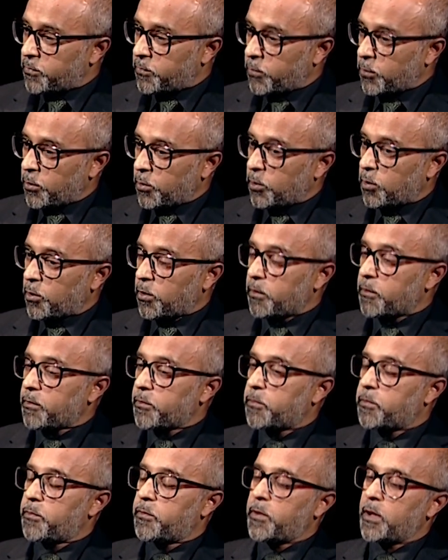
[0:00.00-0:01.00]
for
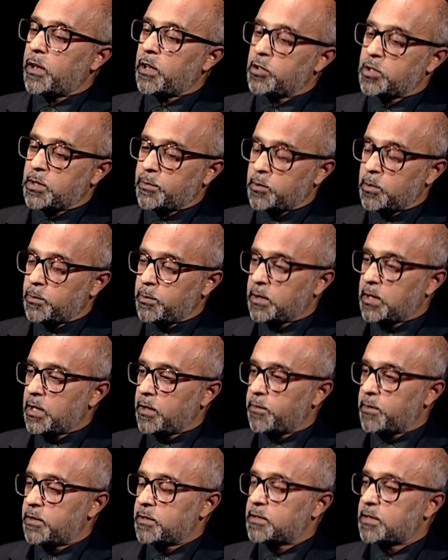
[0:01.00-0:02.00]
fellowship to be
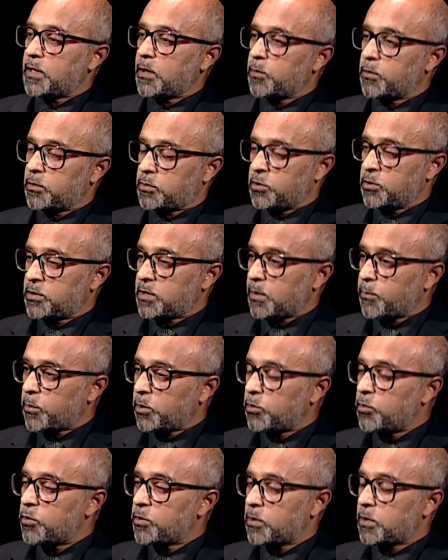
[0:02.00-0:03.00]
given some, to
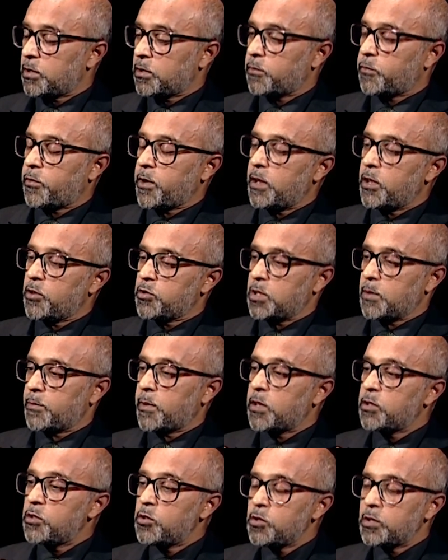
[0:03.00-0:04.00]
someone who, because a fellowship
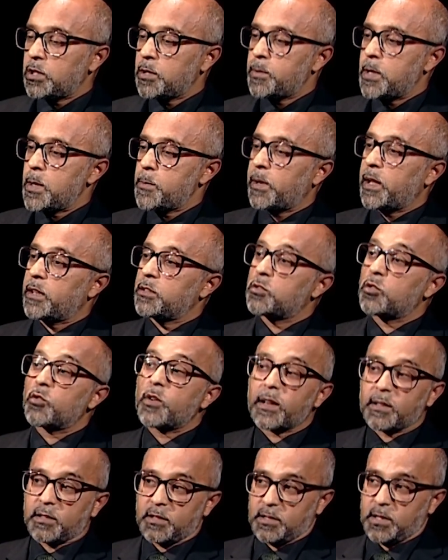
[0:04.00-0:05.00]
are usually people at
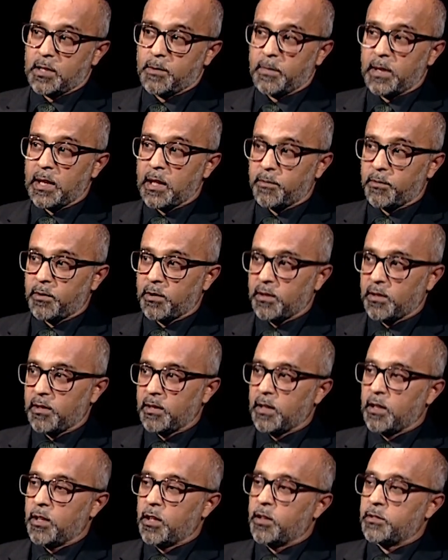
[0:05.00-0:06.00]
directorship level.
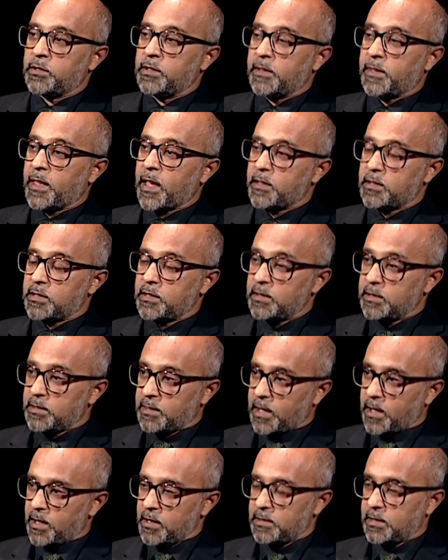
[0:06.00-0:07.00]
Oh, right. So that's,
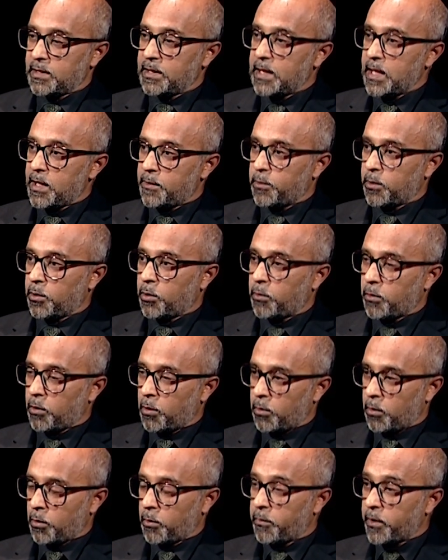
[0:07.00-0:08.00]
that is a level or,
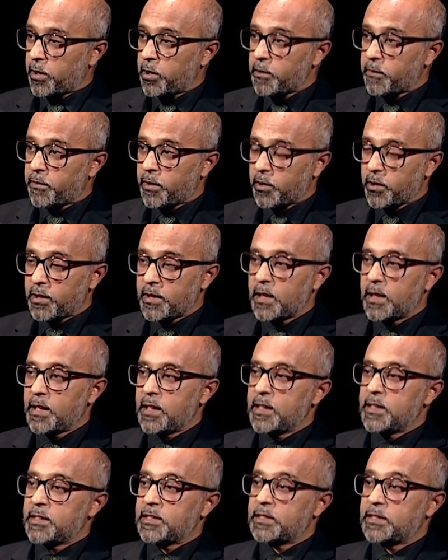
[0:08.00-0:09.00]
or, or very, very
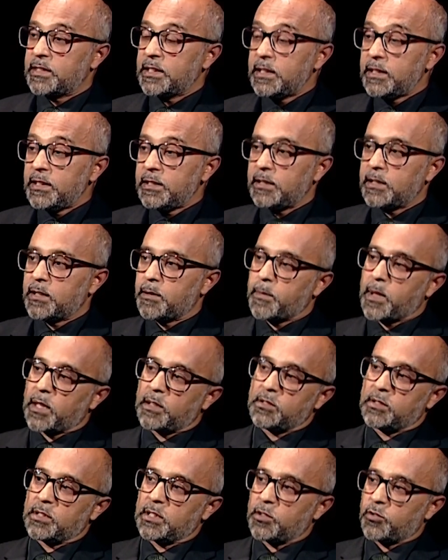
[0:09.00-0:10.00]
senior
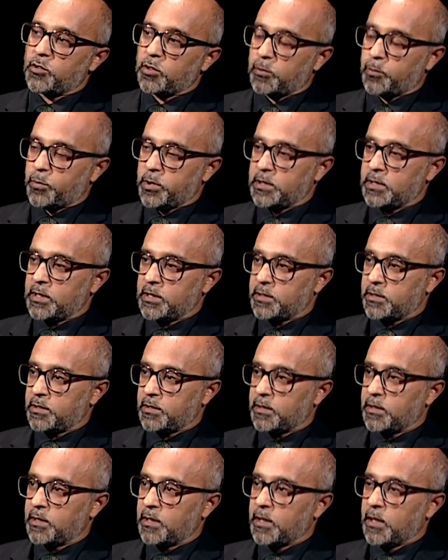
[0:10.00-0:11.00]
managerial
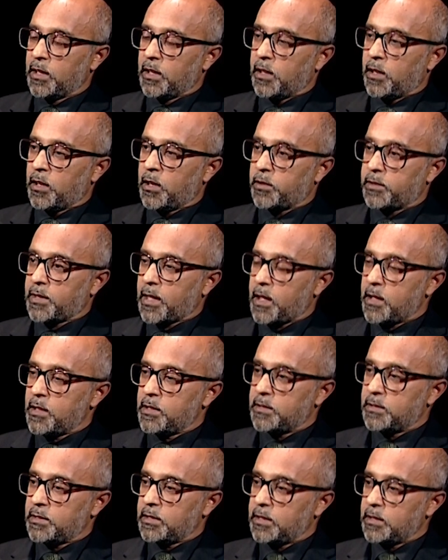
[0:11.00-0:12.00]
position. Right. Uh, that
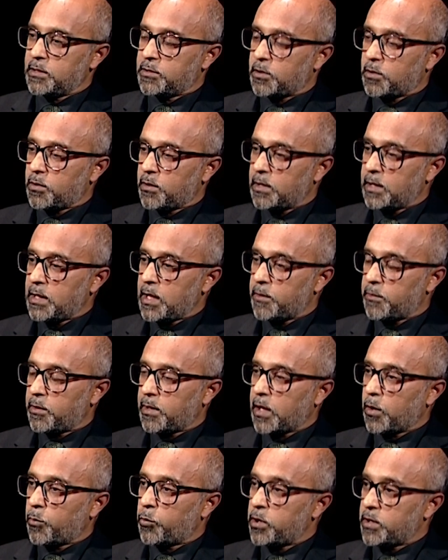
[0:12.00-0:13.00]
is the sort of level
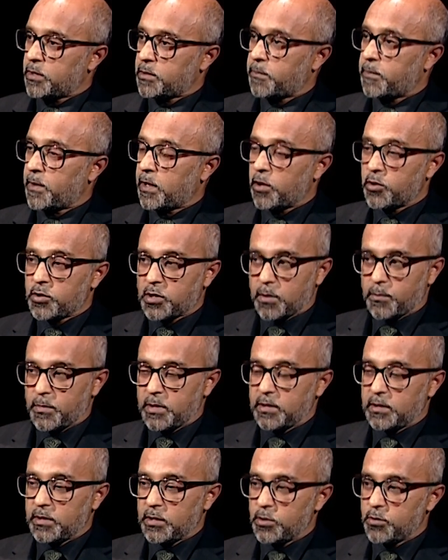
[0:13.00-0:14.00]
at which fellowship
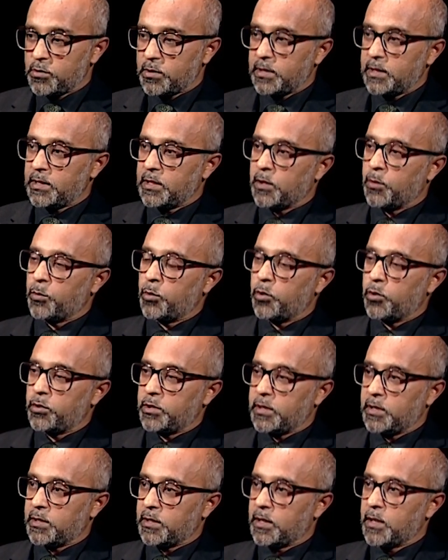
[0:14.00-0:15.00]
is usually
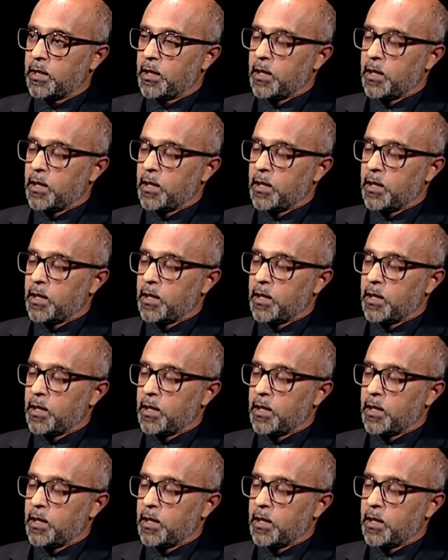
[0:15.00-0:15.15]
awarded.